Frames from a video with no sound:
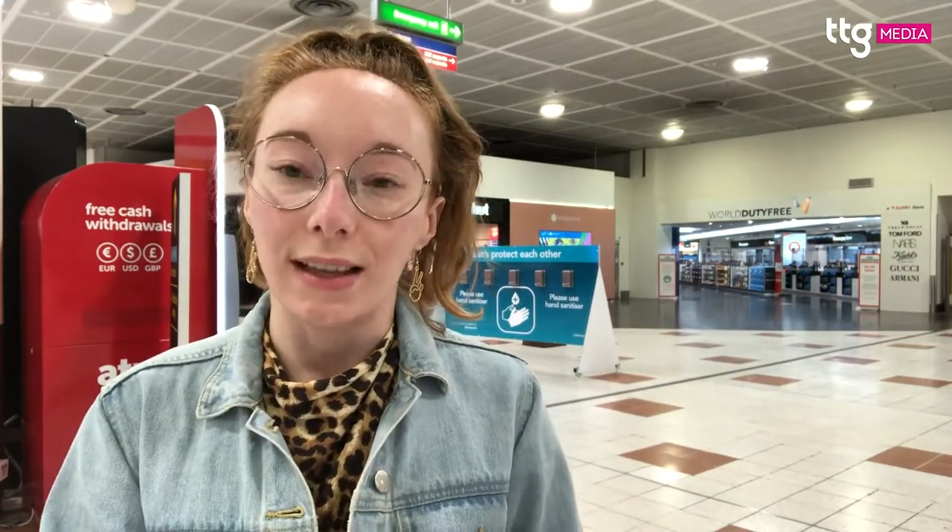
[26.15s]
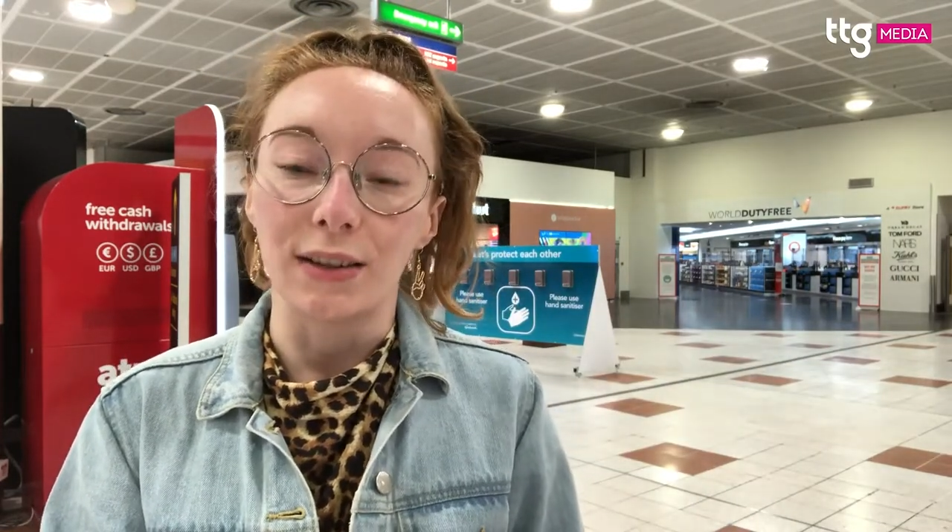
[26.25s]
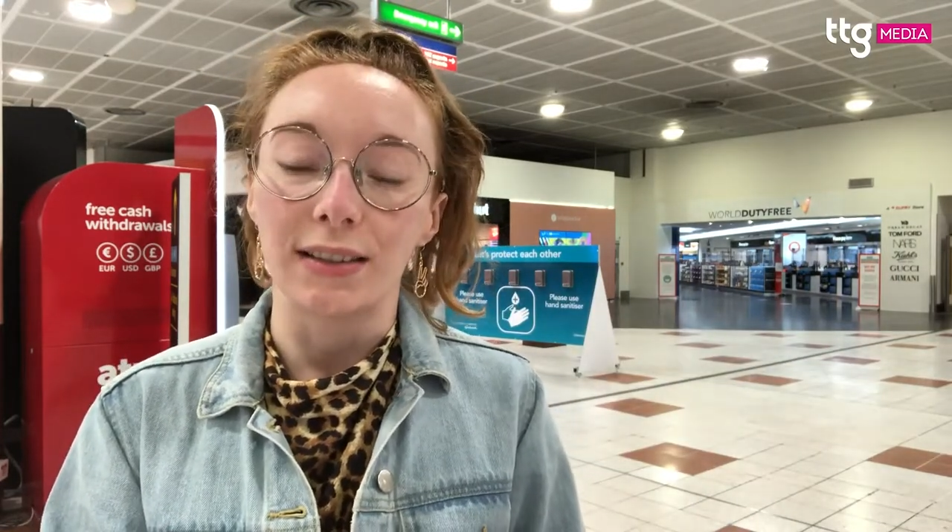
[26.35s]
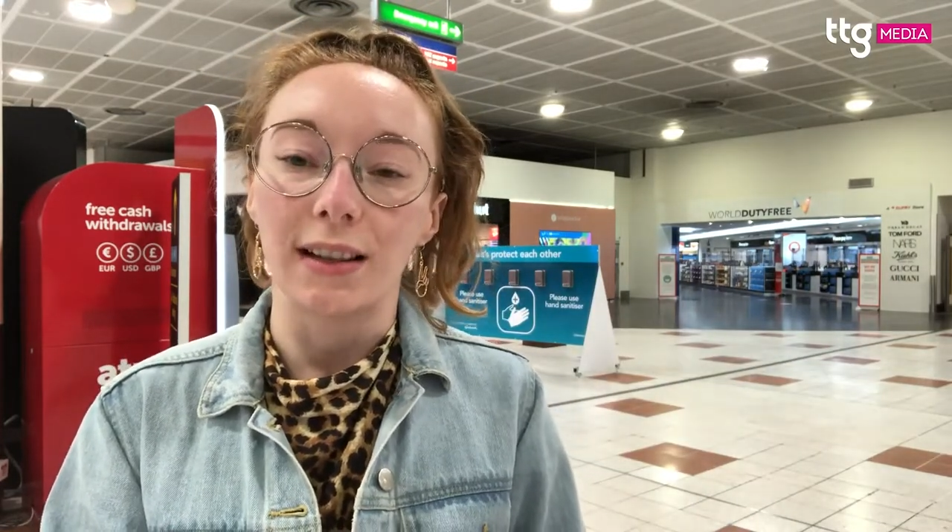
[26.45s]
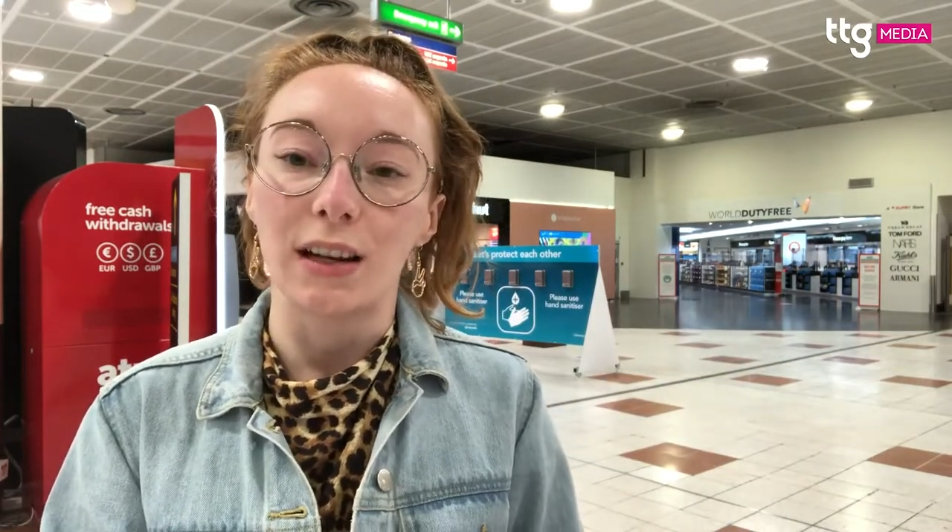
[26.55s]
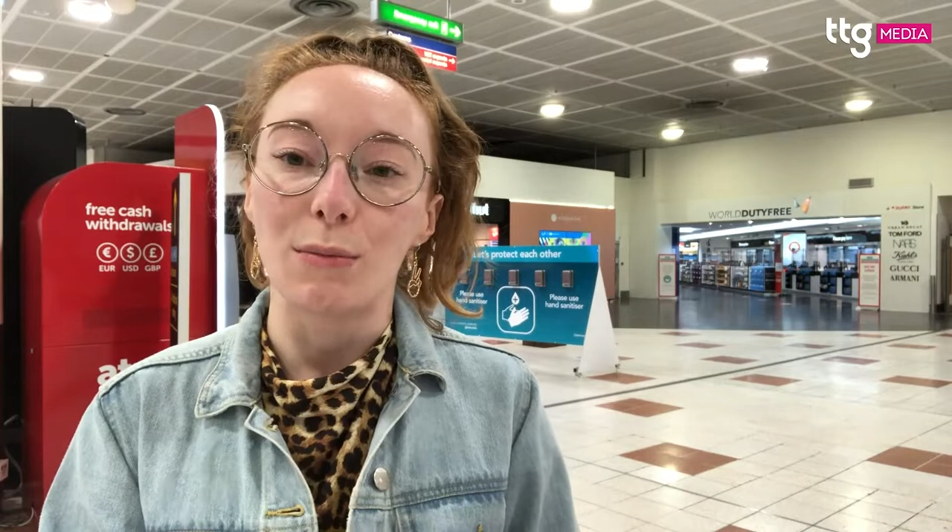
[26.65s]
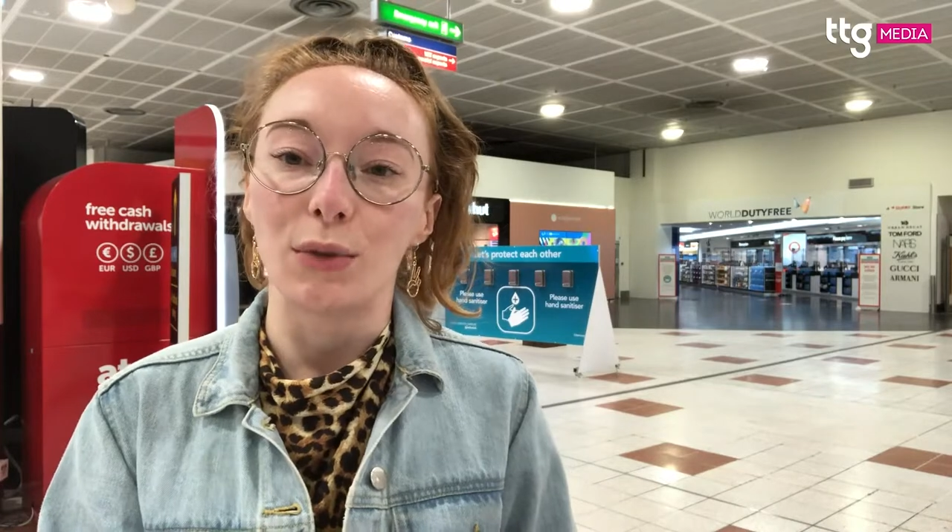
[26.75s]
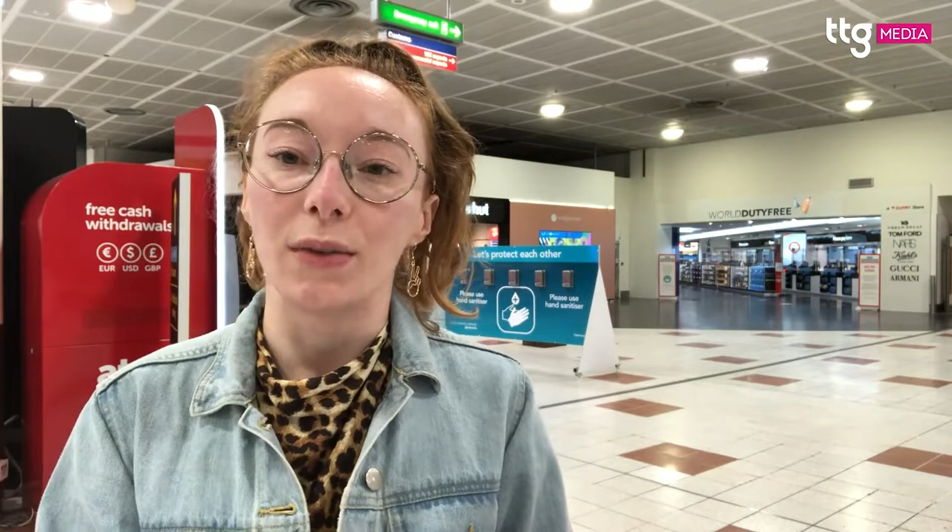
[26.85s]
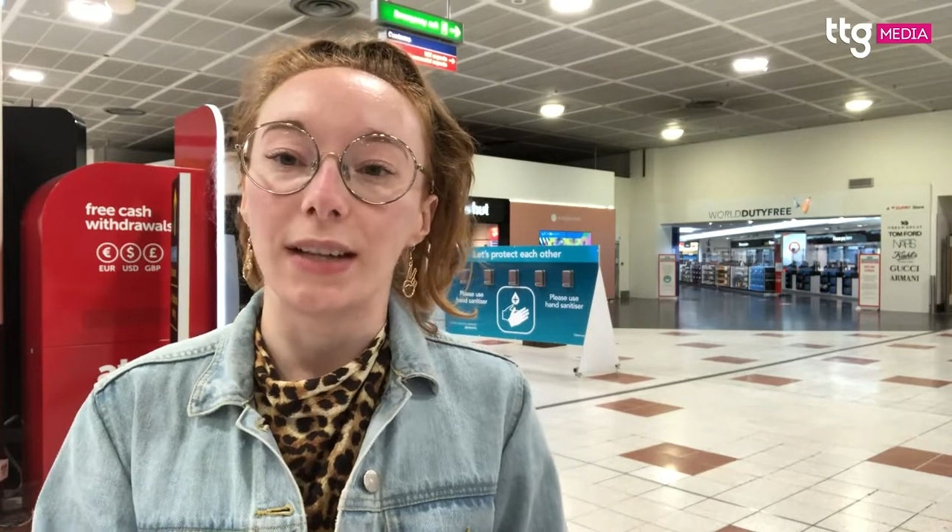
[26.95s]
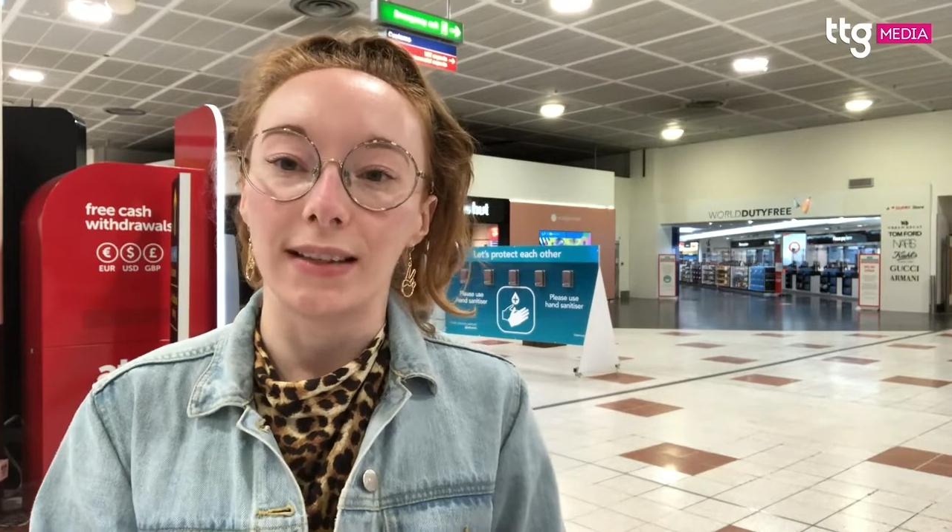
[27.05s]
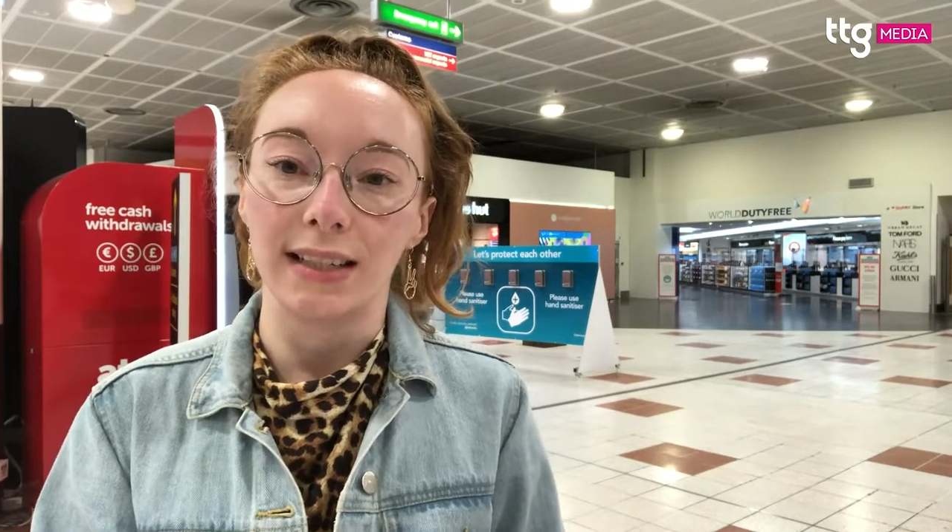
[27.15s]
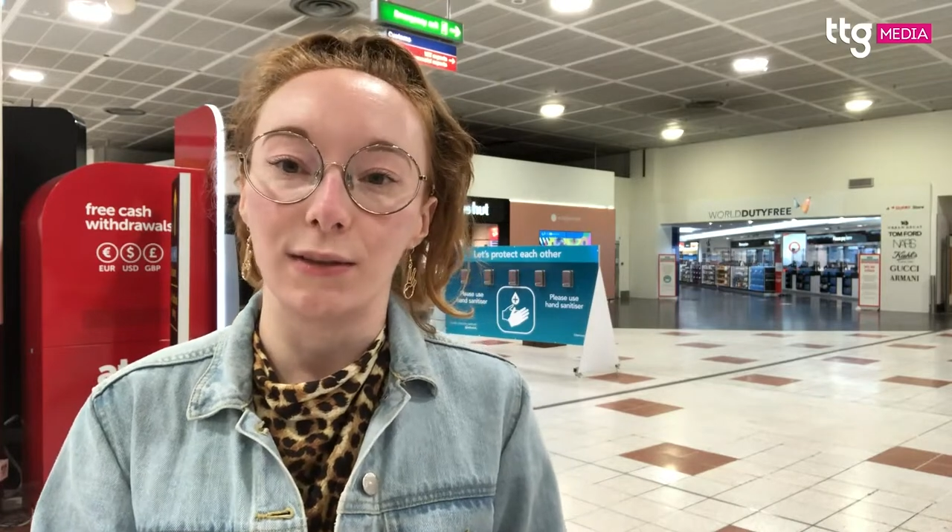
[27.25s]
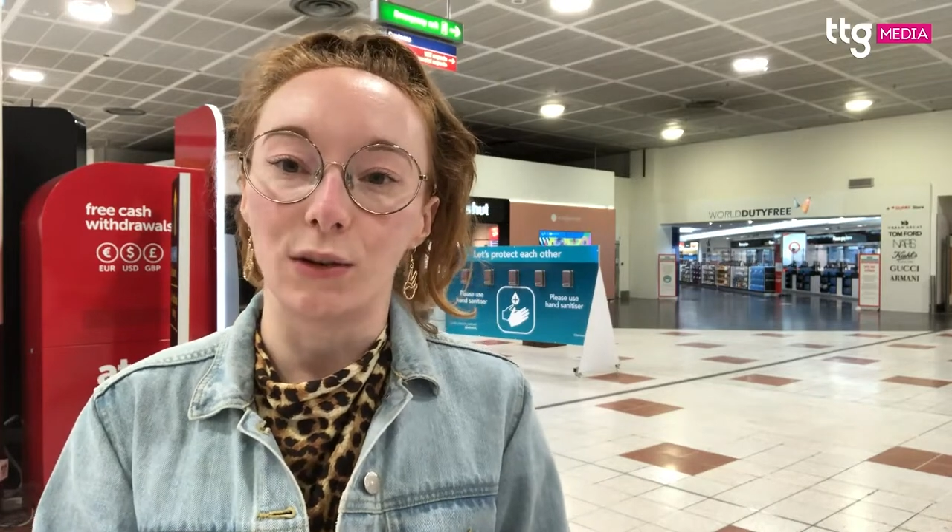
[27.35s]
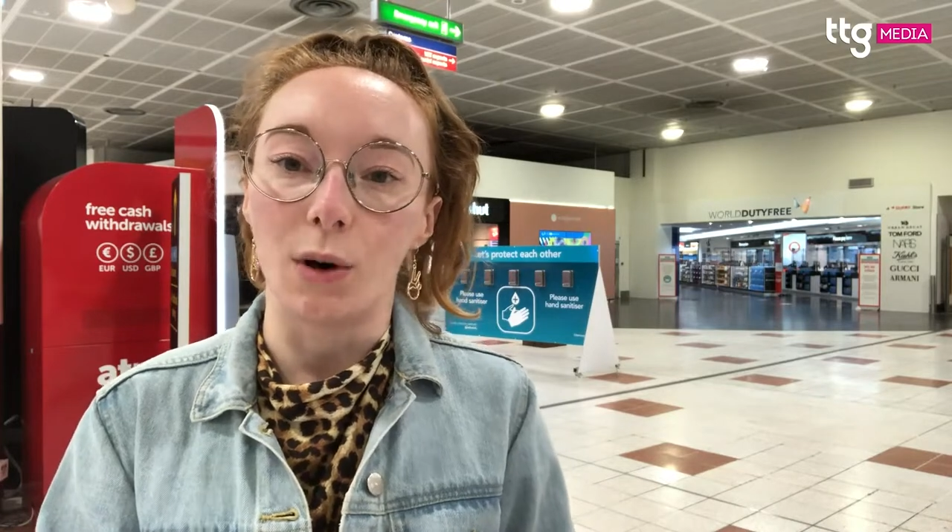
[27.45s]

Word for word: there are still a number of testing